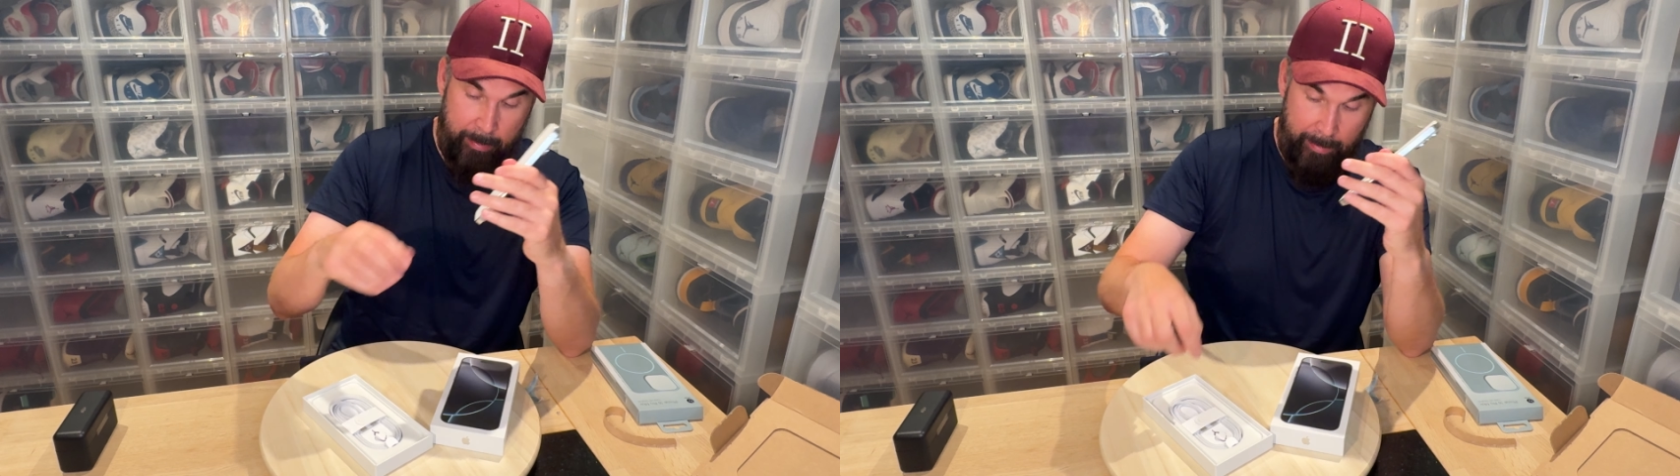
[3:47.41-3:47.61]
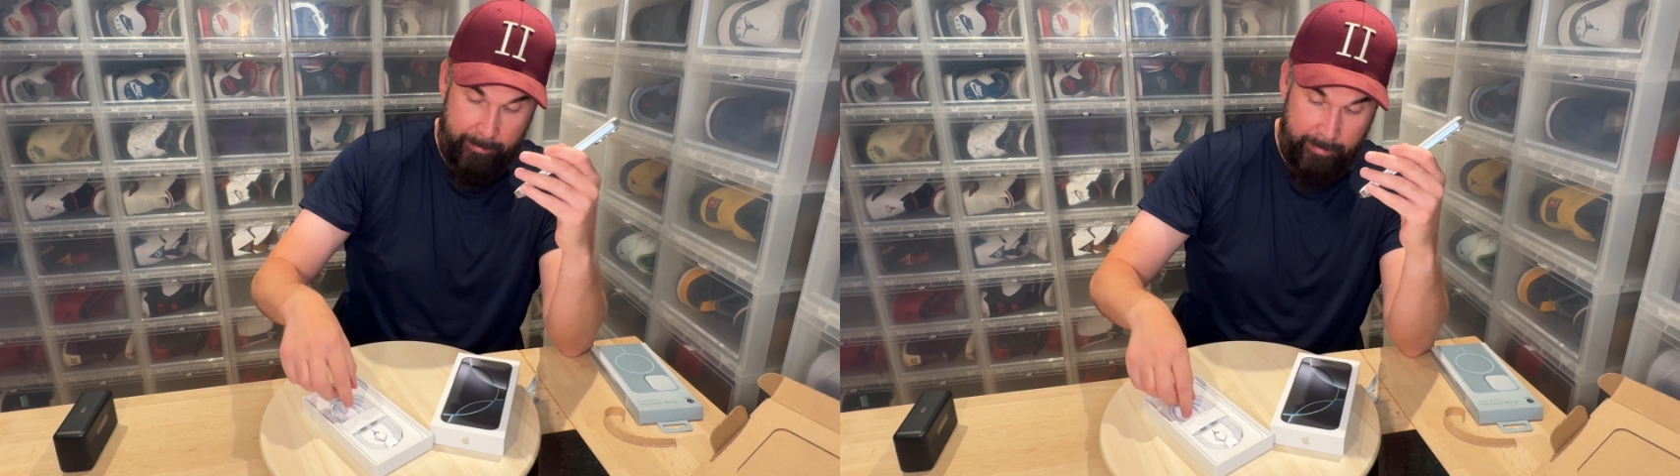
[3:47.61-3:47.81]

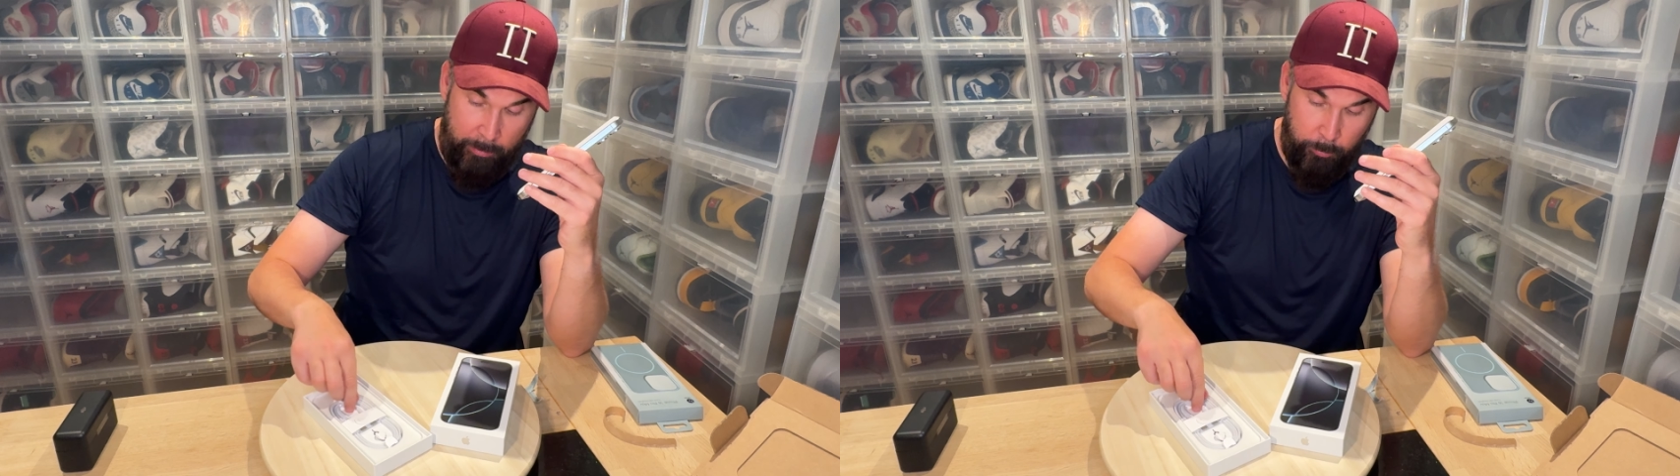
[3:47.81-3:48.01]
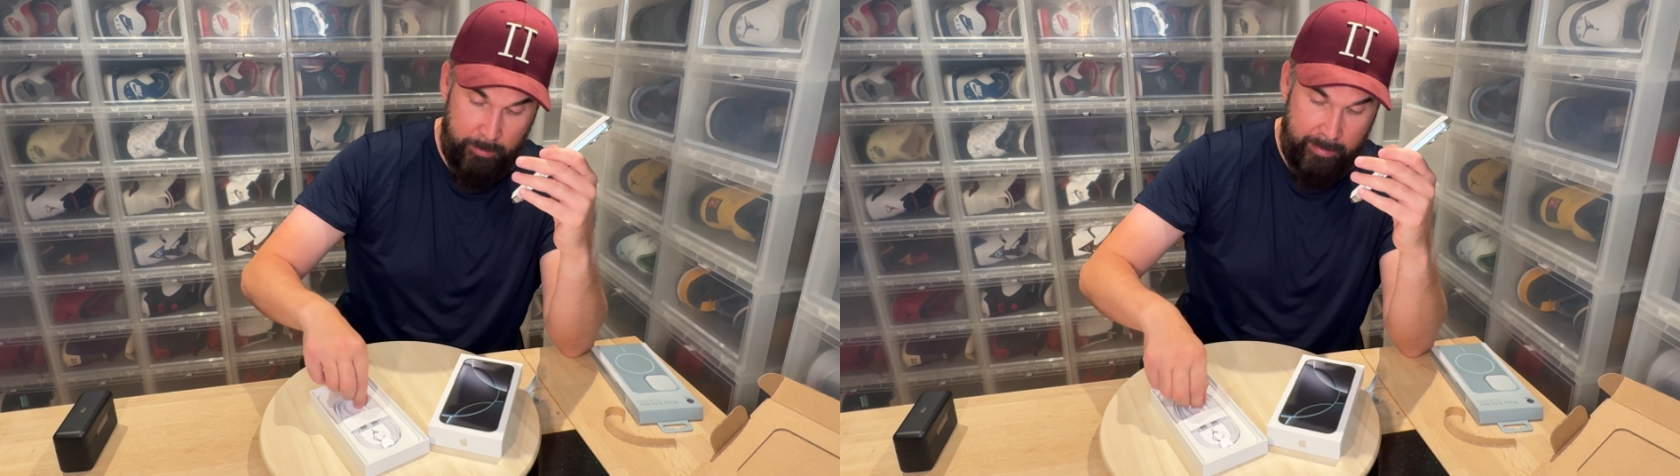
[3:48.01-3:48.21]
And
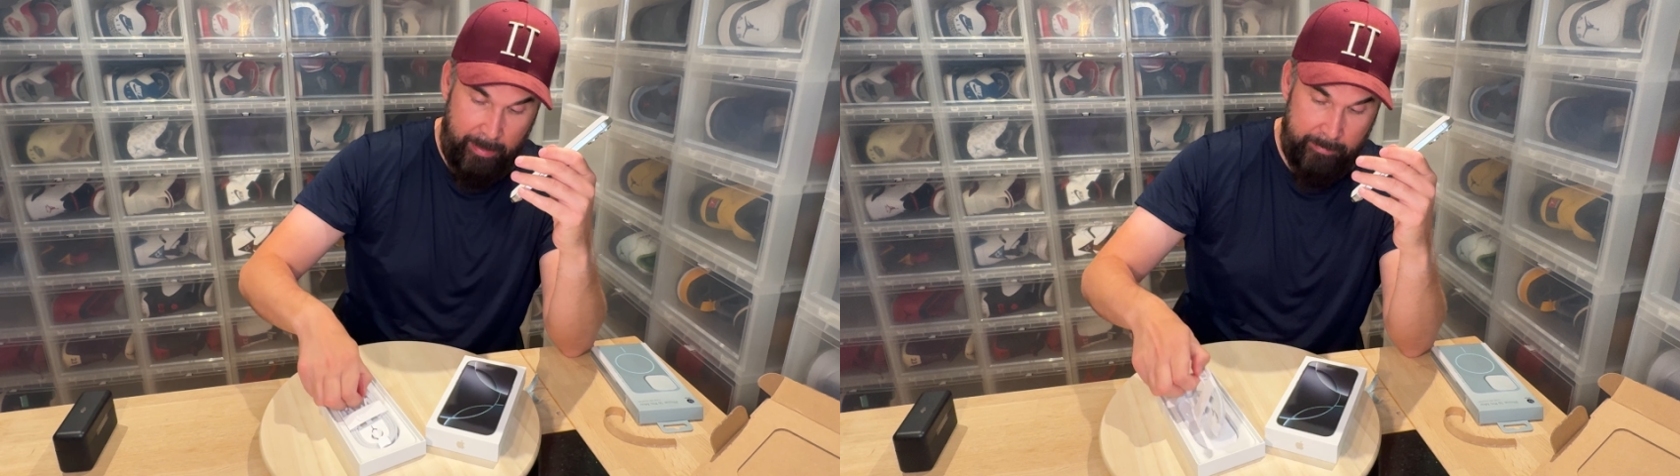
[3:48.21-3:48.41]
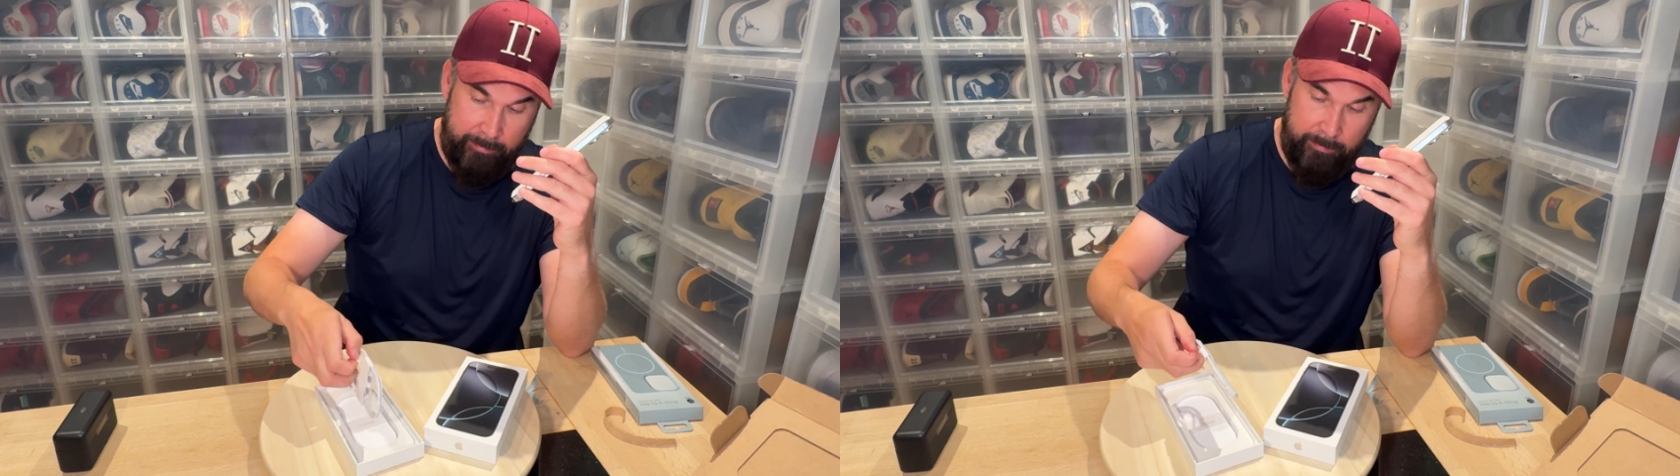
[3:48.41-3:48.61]
then we
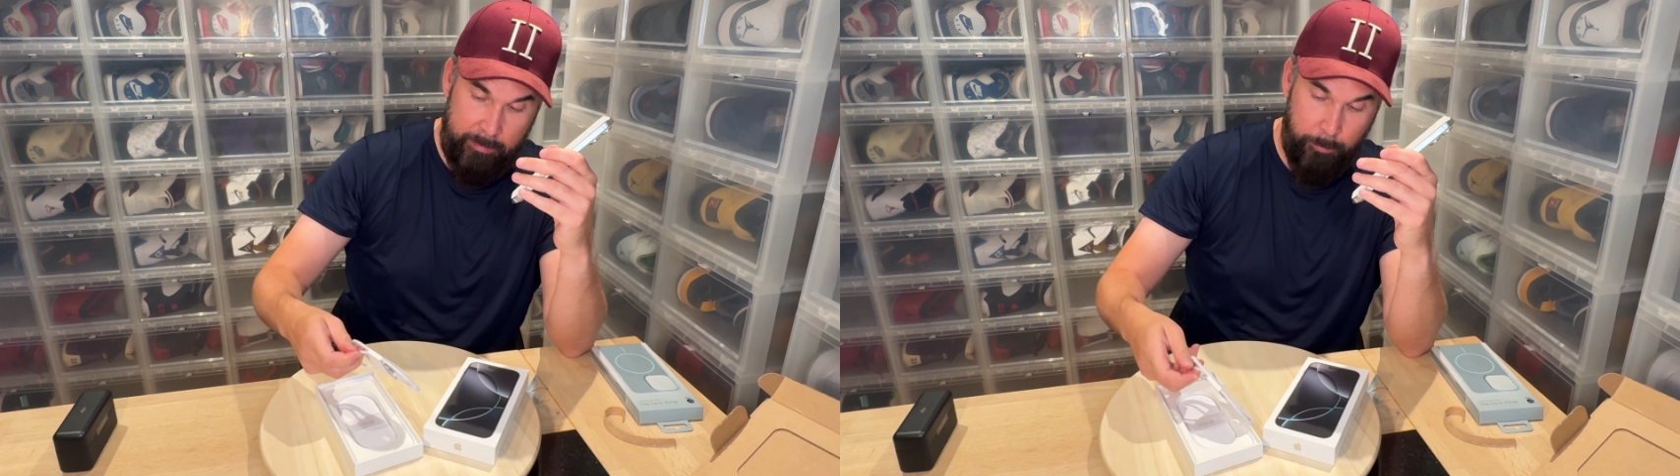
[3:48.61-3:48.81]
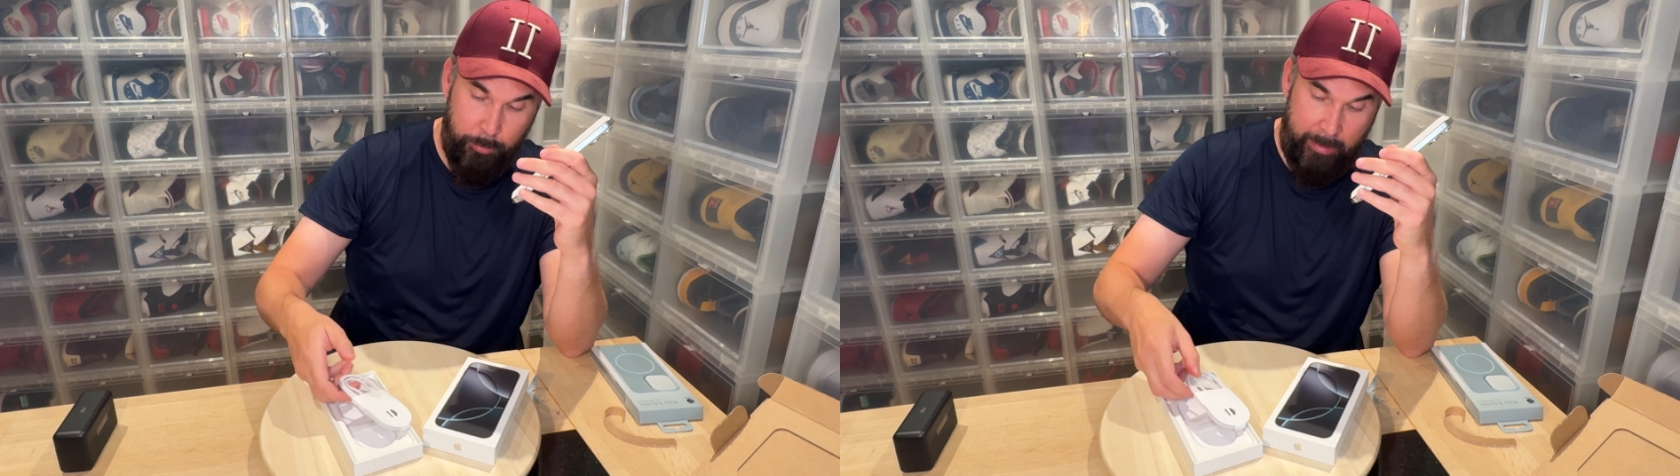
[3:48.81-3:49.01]
got the
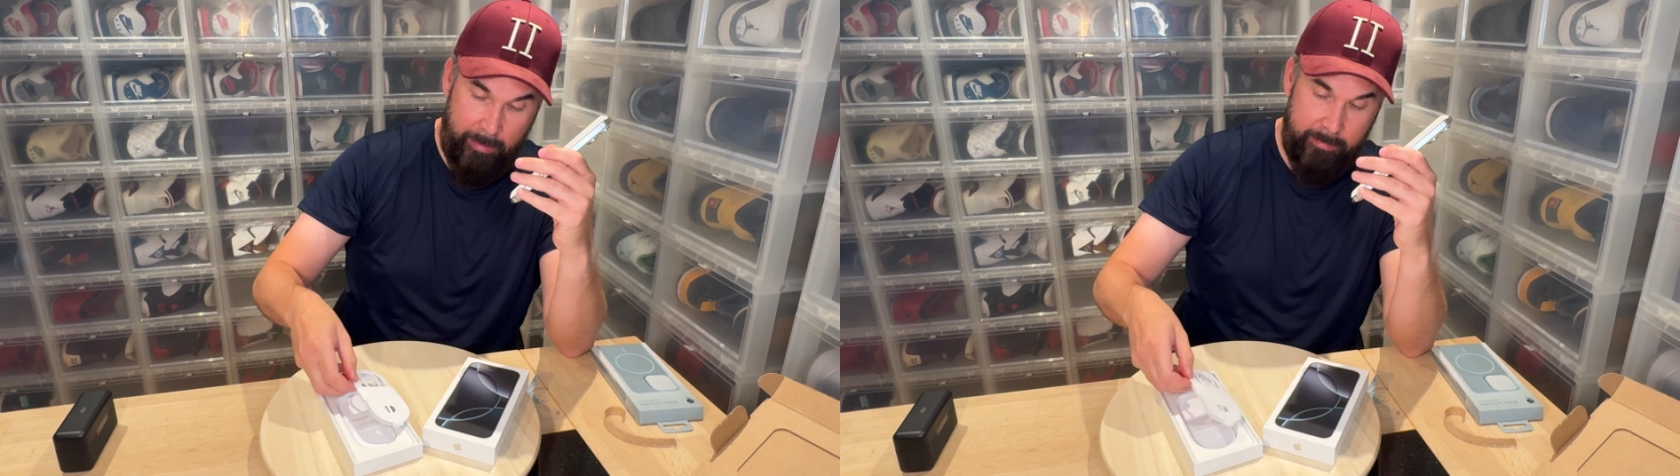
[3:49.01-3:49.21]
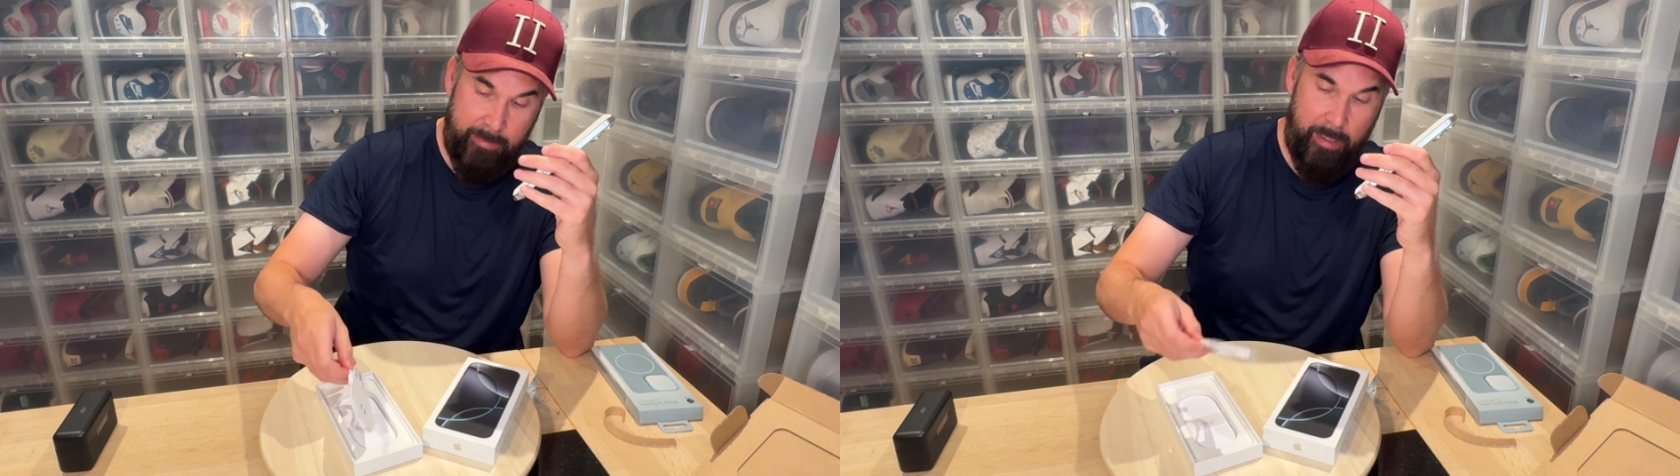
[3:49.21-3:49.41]

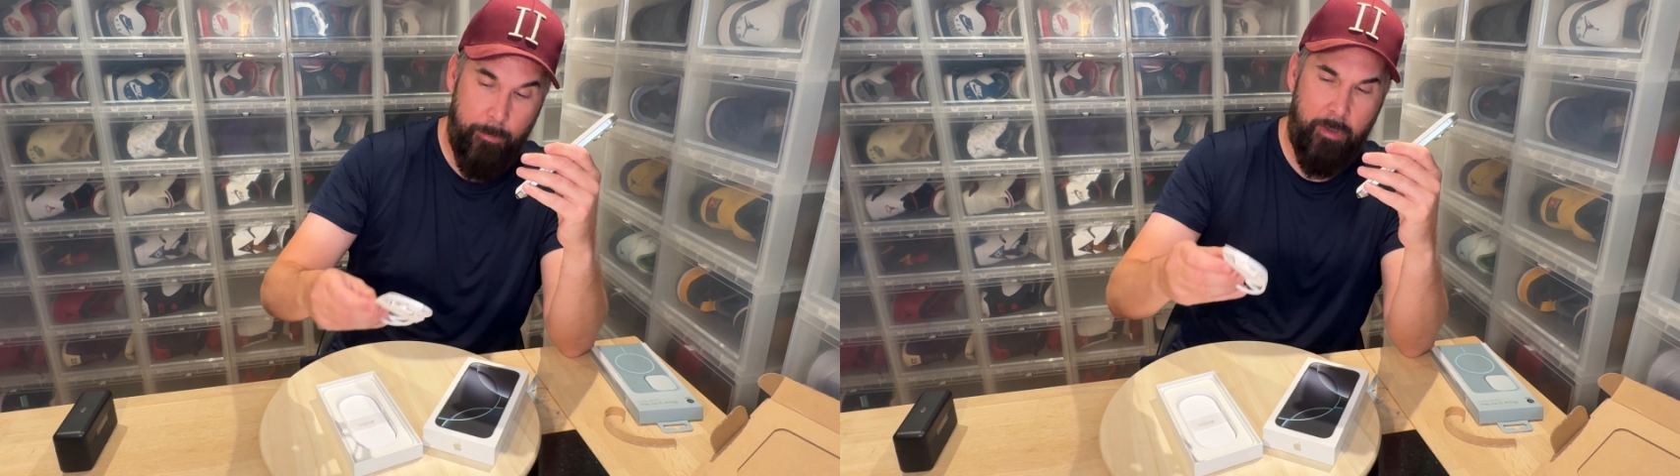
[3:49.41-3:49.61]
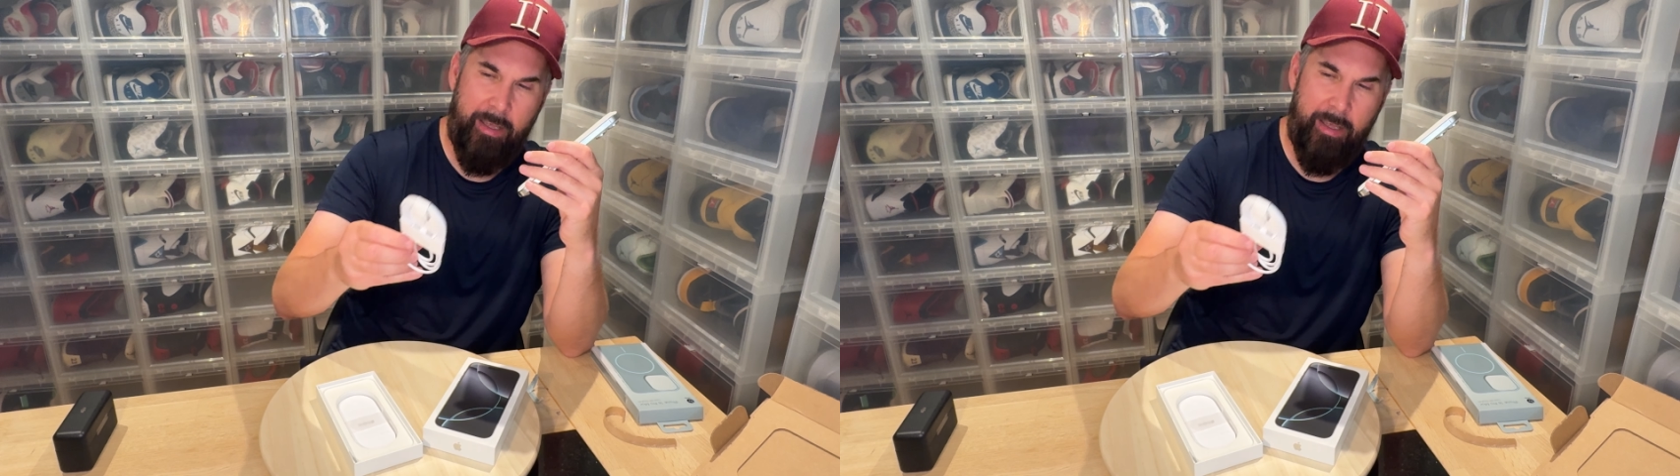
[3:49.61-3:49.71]
braided cable.